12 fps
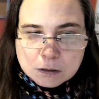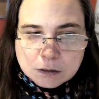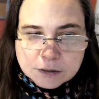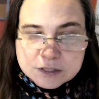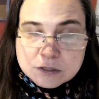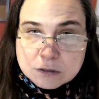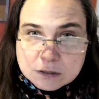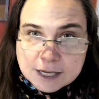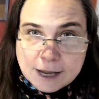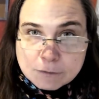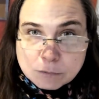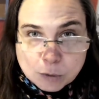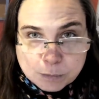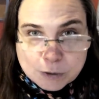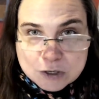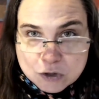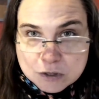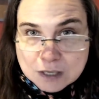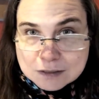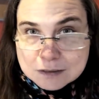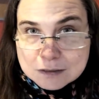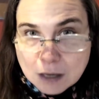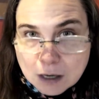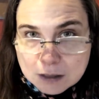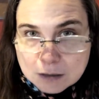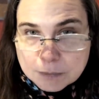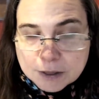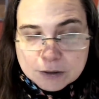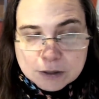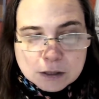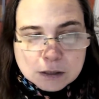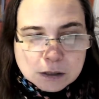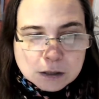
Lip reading: They certainly have more pressure not to talk about it.